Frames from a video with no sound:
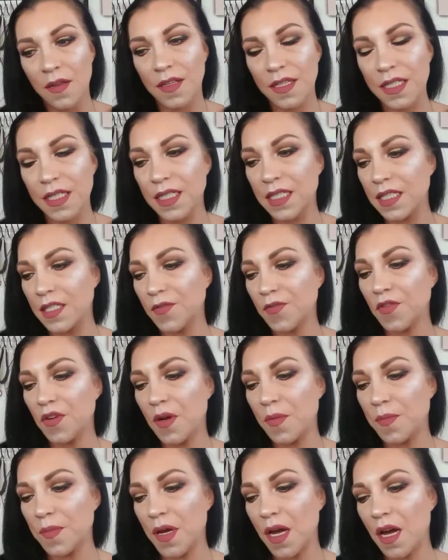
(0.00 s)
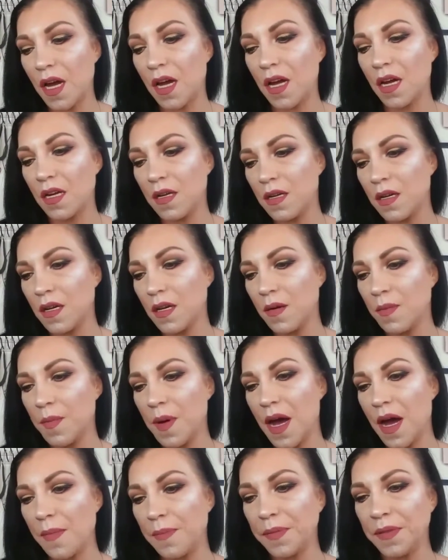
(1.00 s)
this is from uh,
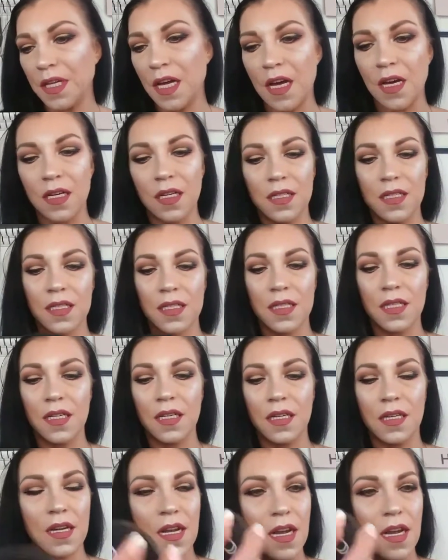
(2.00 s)
PopLuxe,